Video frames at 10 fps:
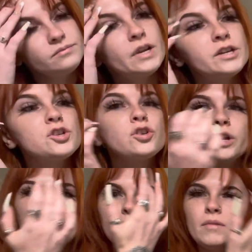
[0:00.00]

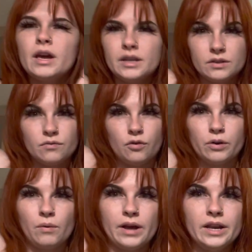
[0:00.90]
extreme and it's
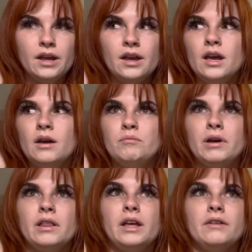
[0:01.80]
4-to-1,
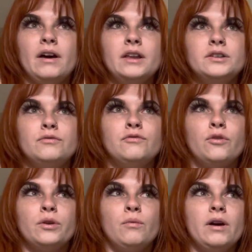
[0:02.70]
but like if I do
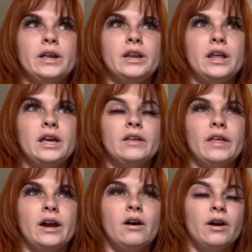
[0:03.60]
4-to-1, it
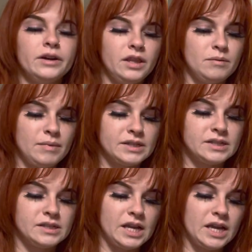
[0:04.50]
like hardly
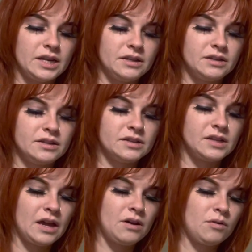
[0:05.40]
mixes in,
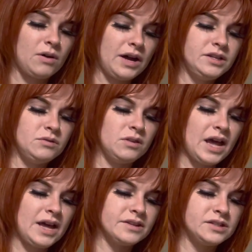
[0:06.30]
so I do
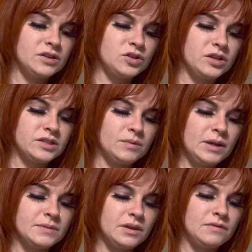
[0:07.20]
less usually.
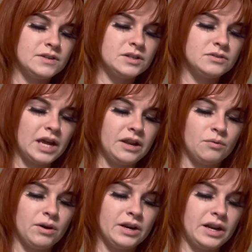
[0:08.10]
Sometimes I'll even do
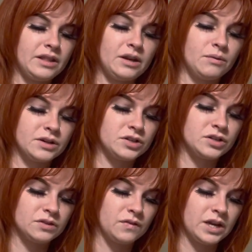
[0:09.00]
10-to-1 and I think it works
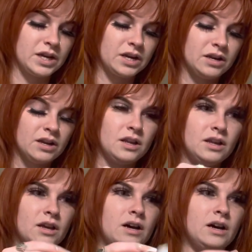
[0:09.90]
just fine,
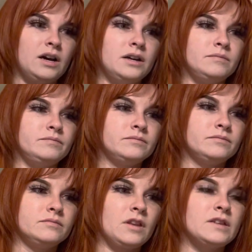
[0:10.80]

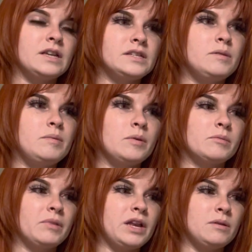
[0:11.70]
because I see people
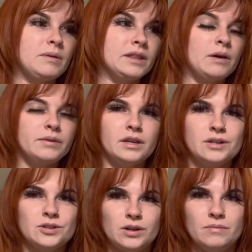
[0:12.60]
complaining about that with the
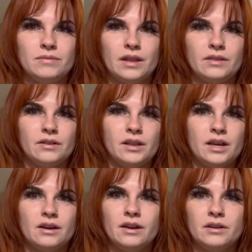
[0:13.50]
extreme, that they're
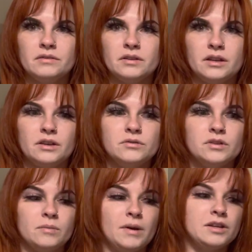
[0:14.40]
like, God, you have to like use
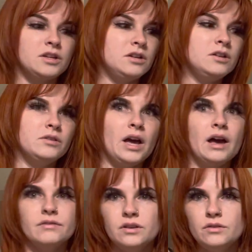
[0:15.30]
so much. And you do, yeah,
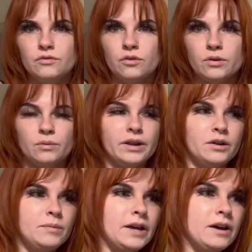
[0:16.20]
if you do 4-to-1,
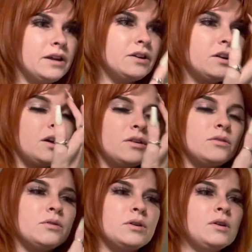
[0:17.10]
oh my God, you're gonna go
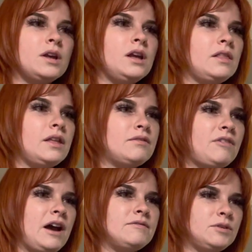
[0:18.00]
through like
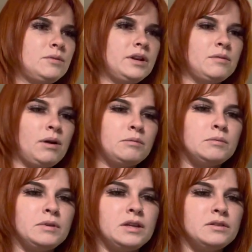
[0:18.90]
5-to-1. I'd
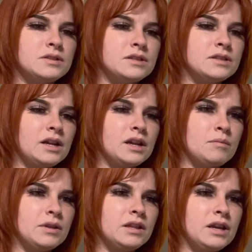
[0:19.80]
probably use this thing
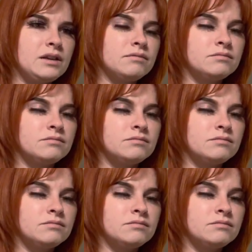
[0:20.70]
up in like